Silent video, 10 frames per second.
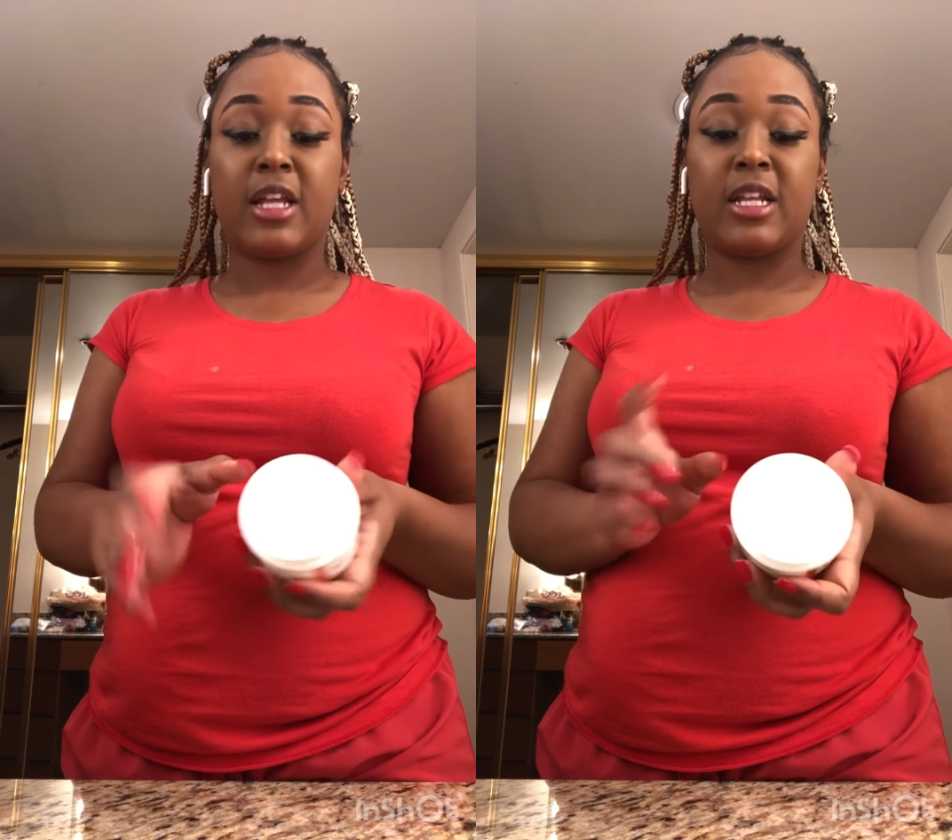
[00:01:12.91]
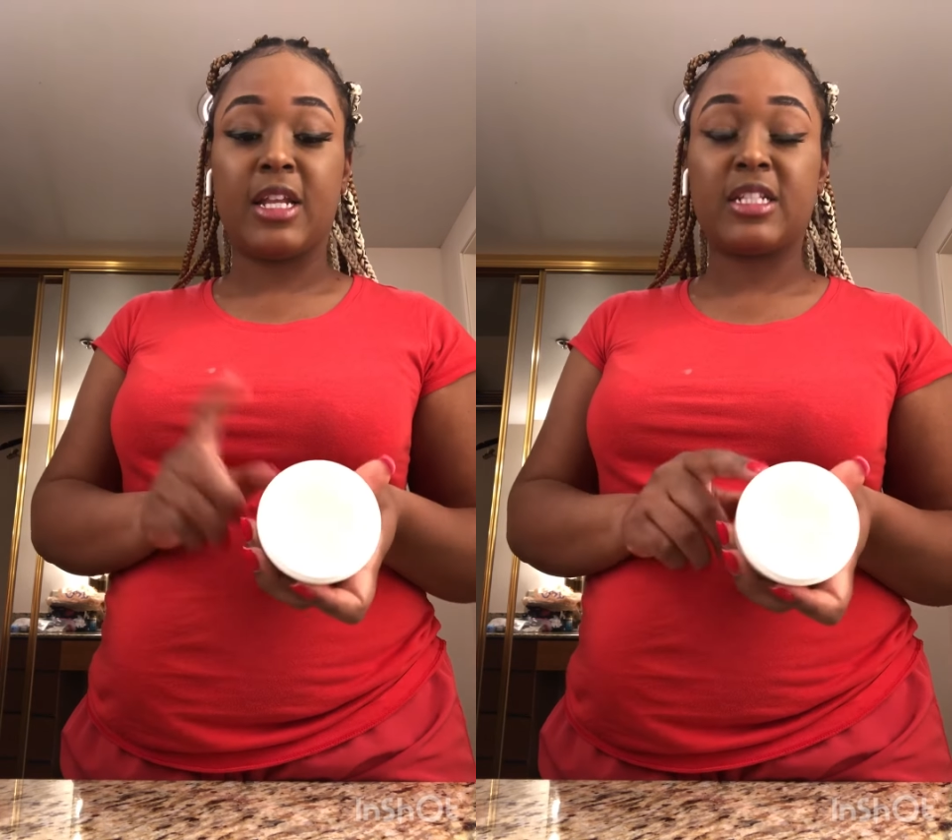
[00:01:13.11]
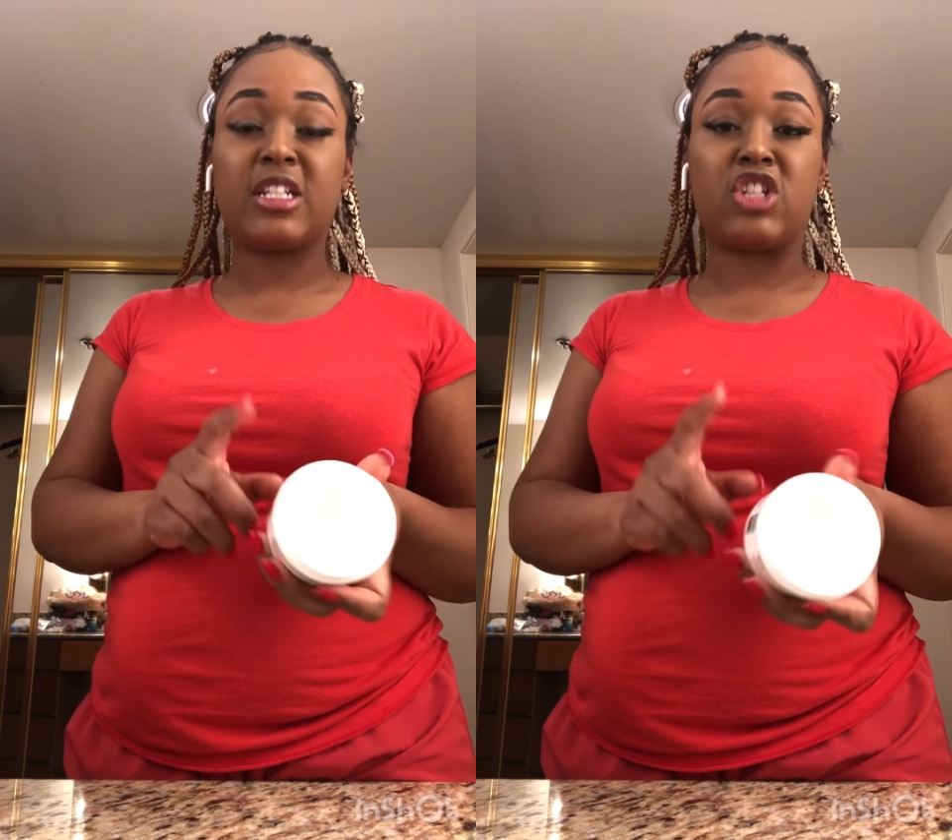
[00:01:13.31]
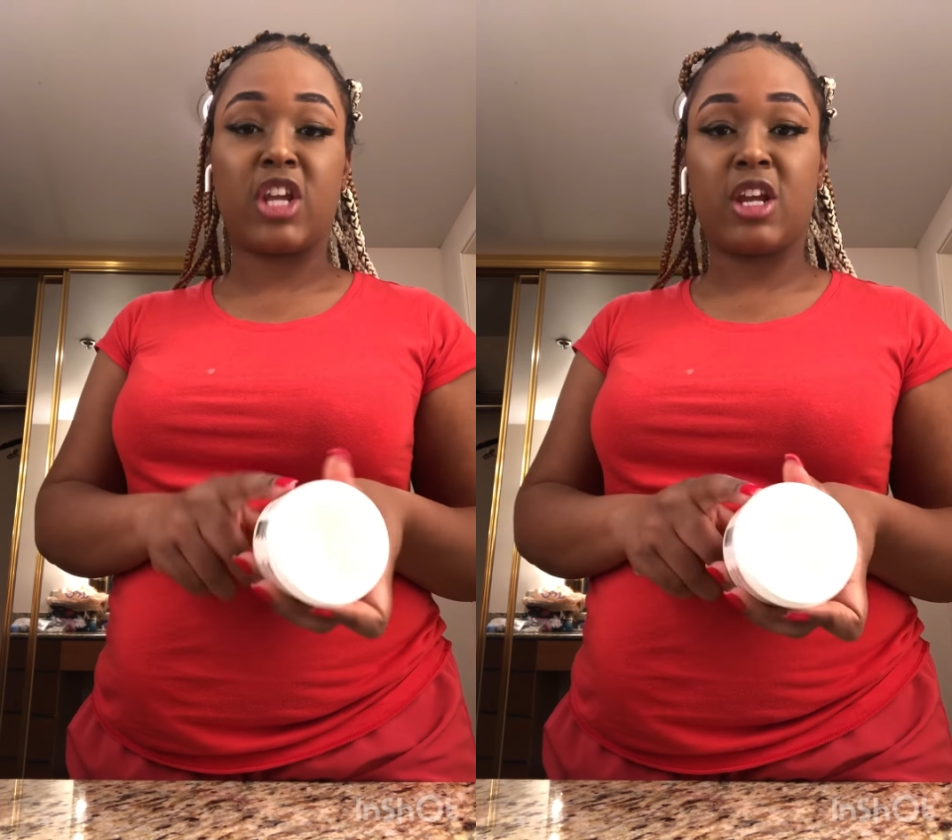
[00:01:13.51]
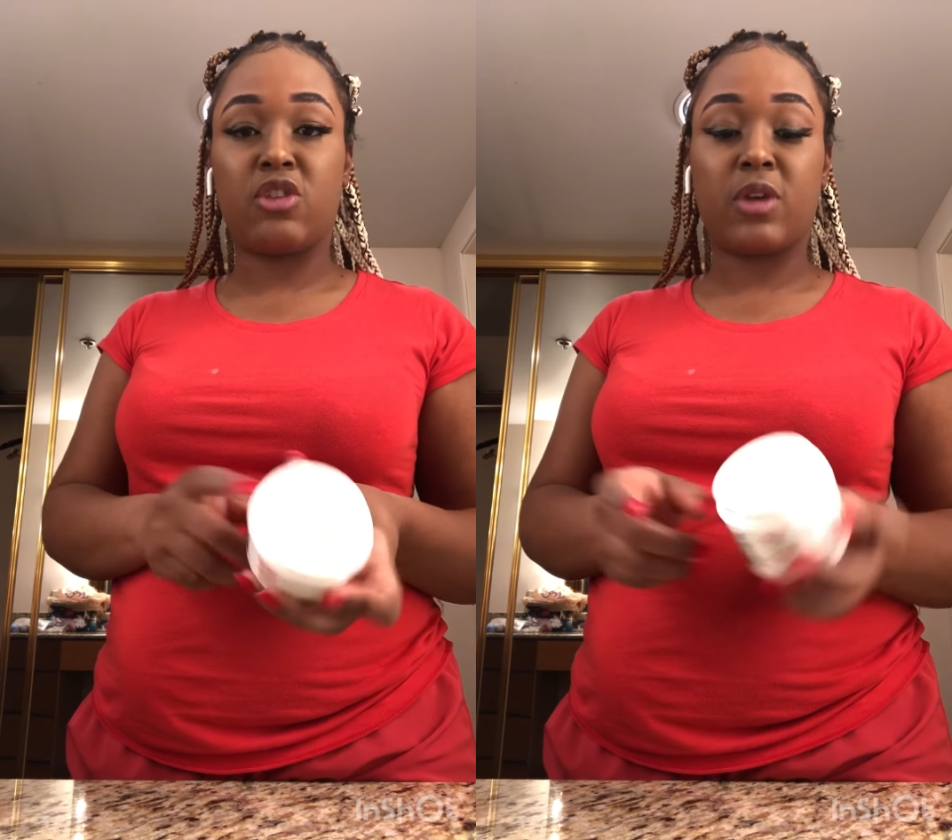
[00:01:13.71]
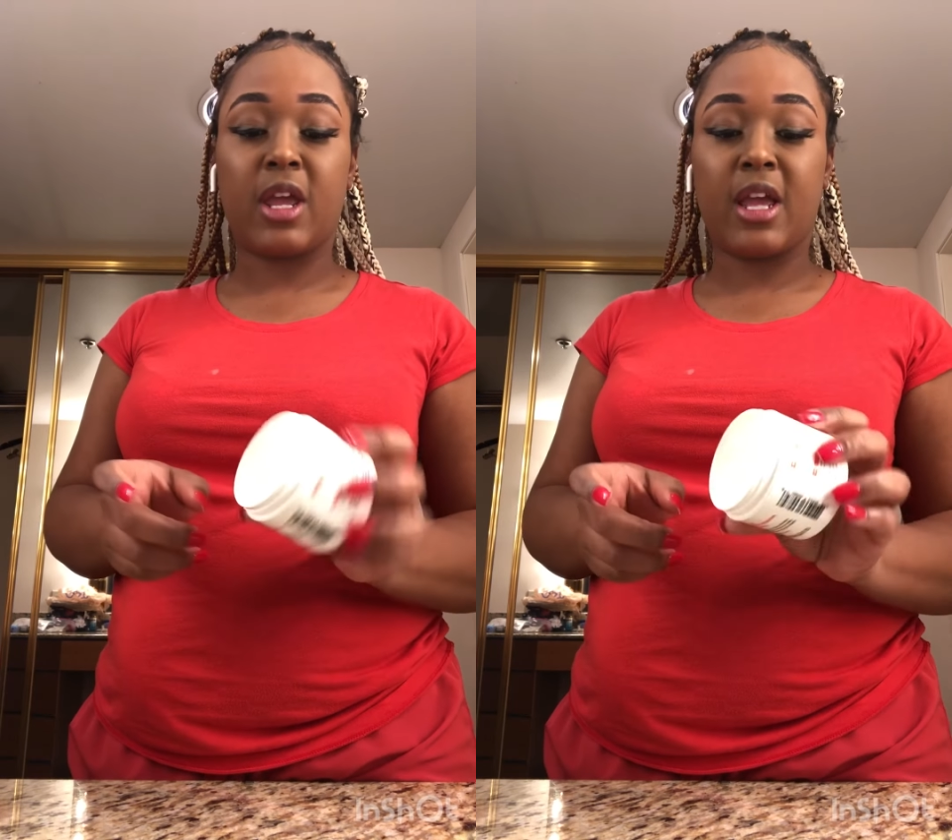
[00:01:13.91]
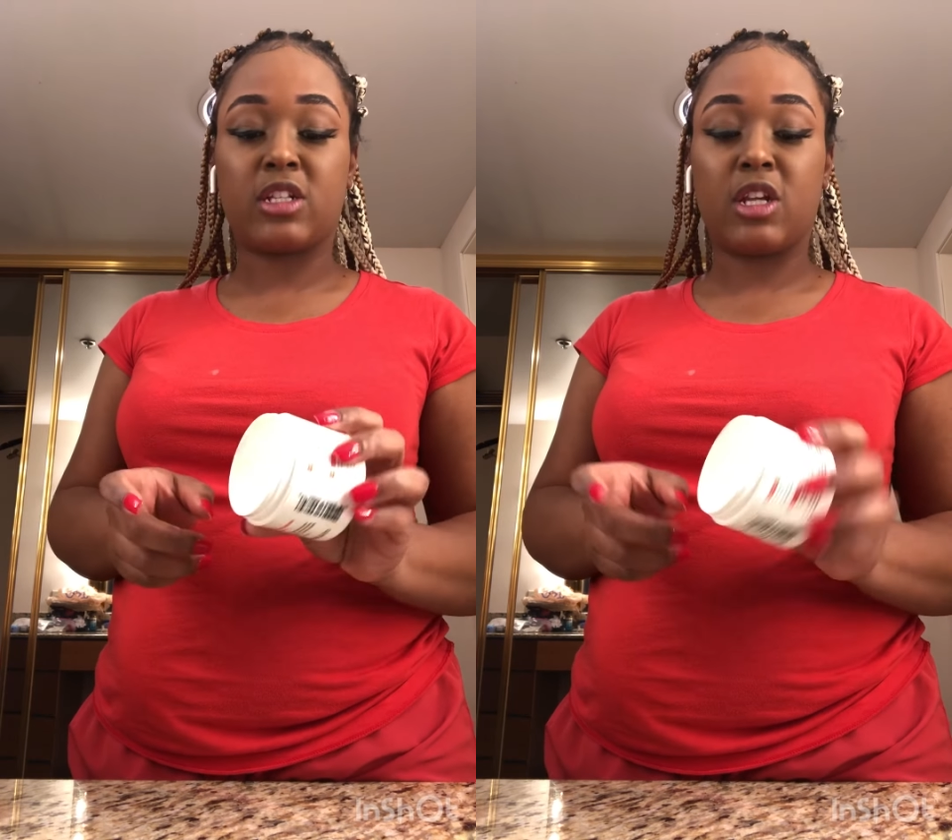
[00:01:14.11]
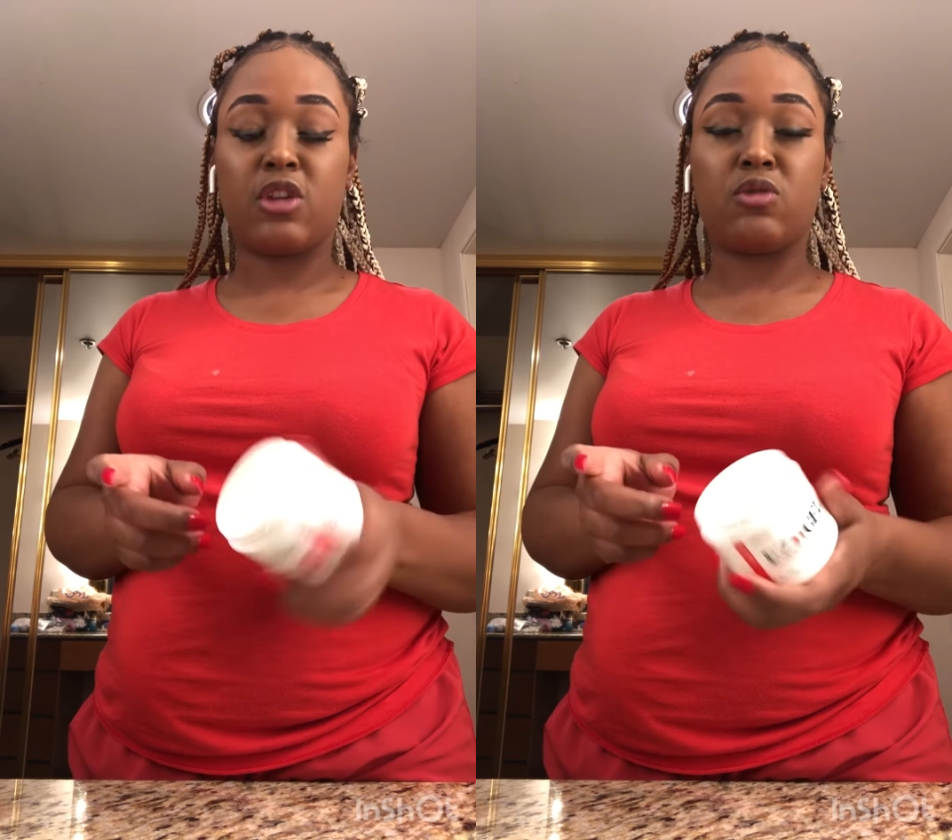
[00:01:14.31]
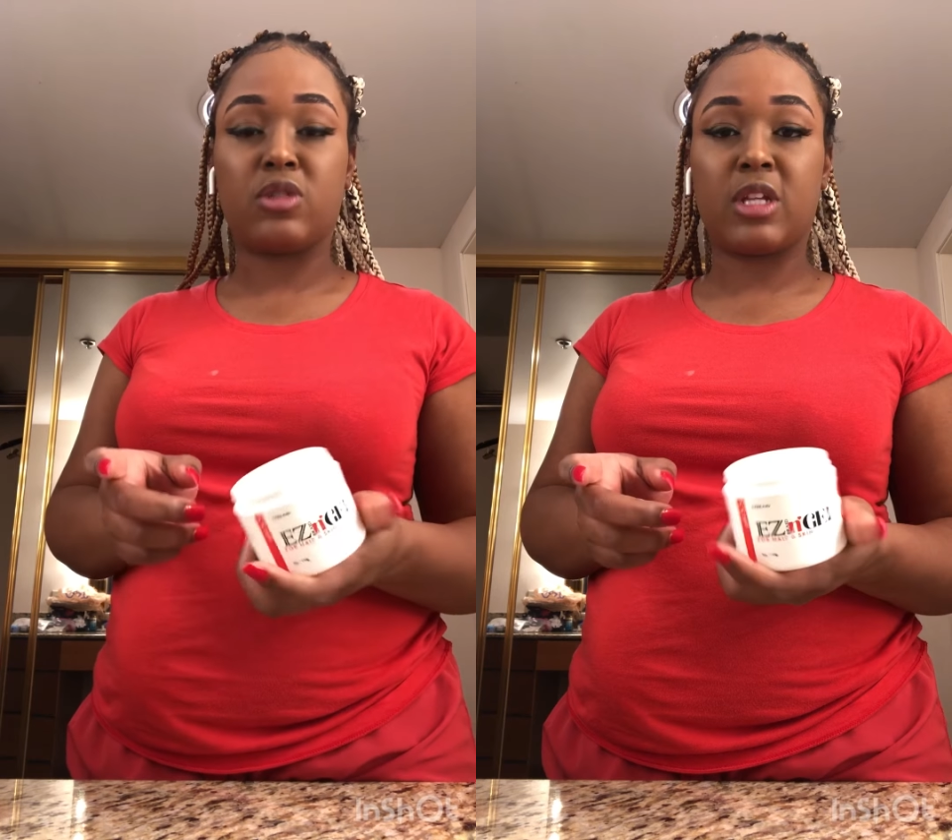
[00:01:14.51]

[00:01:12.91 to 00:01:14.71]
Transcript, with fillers: This is gel. You can actually use